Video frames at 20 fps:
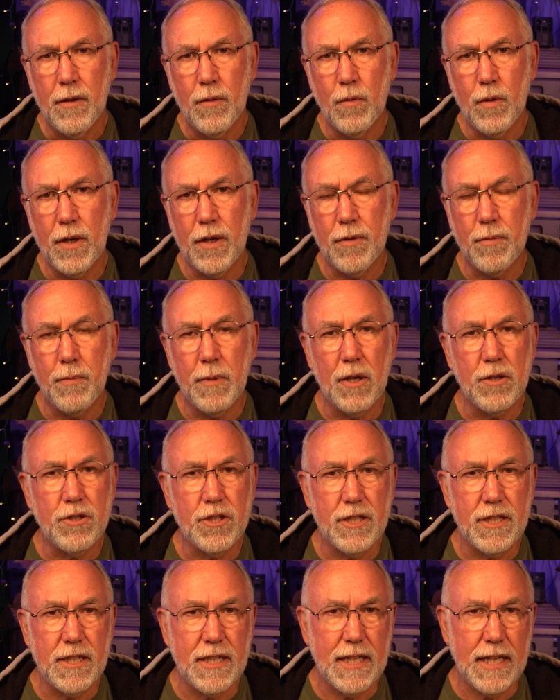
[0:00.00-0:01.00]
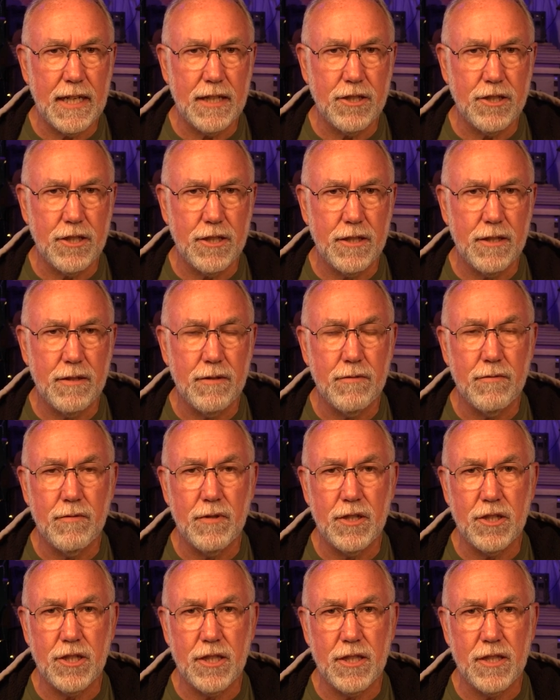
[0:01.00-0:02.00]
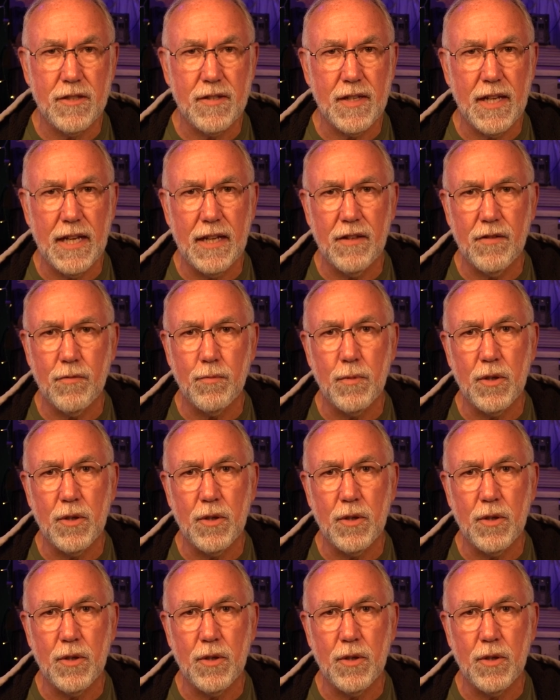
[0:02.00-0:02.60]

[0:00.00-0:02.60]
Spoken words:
with motion detection, which in this case